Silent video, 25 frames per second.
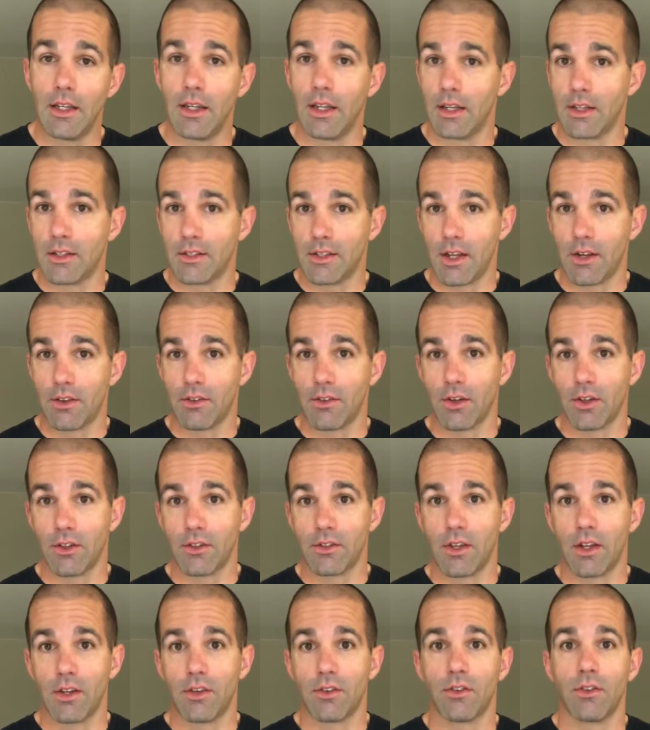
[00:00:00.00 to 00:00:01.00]
etc.,
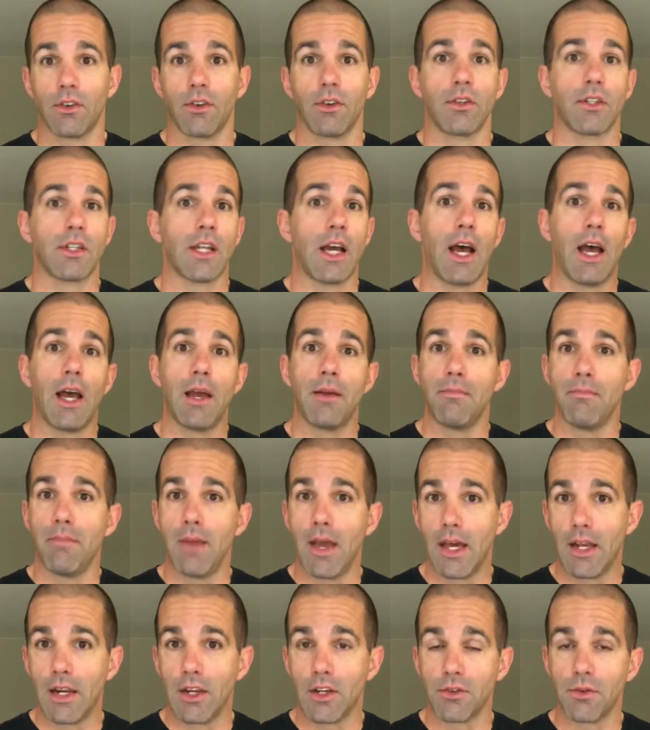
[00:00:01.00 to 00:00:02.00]
etc., time
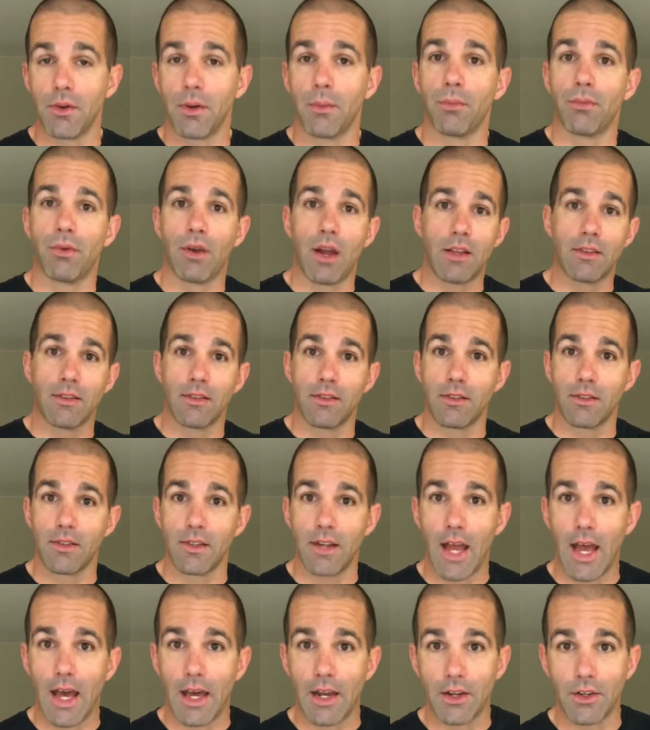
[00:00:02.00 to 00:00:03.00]
management, presence and
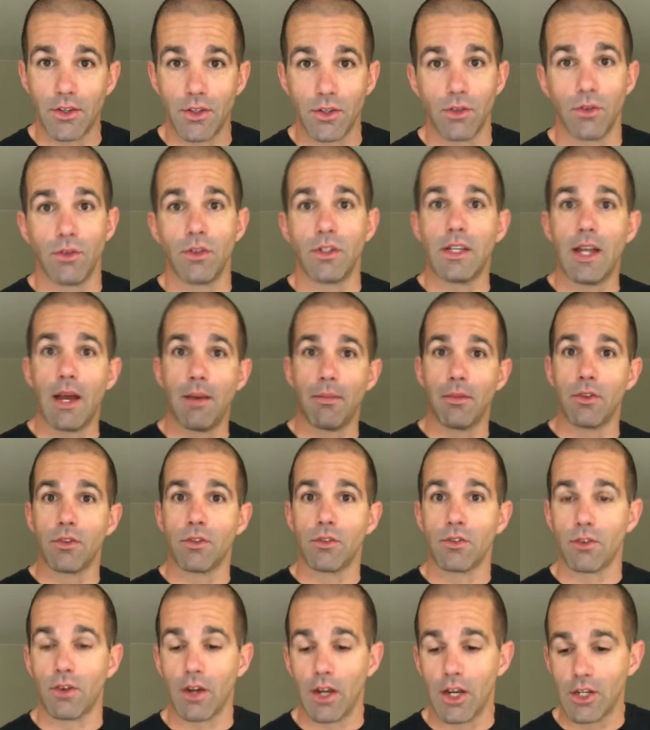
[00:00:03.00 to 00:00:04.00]
attitude,
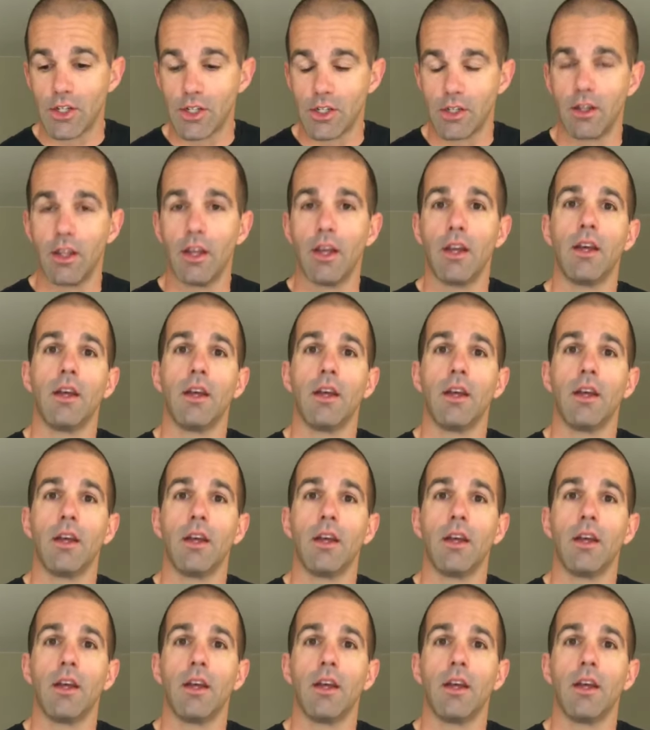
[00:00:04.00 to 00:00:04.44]
demonstration.